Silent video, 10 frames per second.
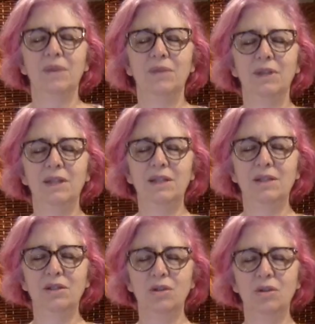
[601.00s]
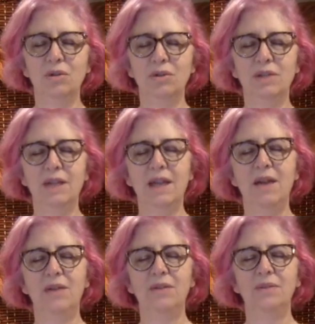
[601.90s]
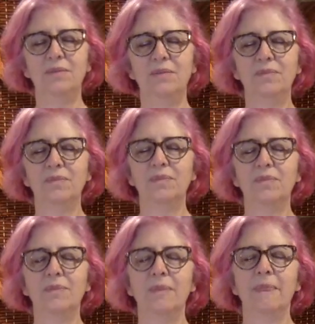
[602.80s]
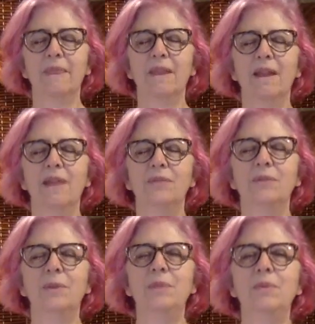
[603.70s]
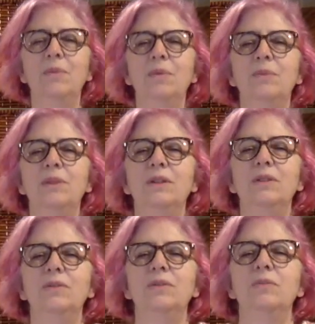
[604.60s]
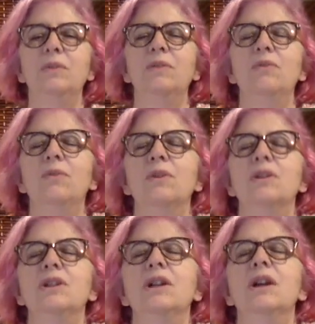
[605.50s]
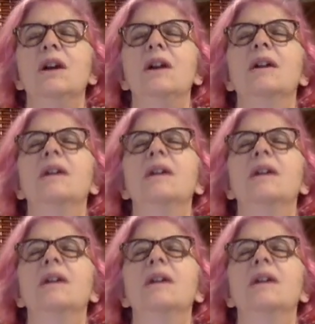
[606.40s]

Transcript: Release the shoulders down. Remember when we do Spring Forest Qigong,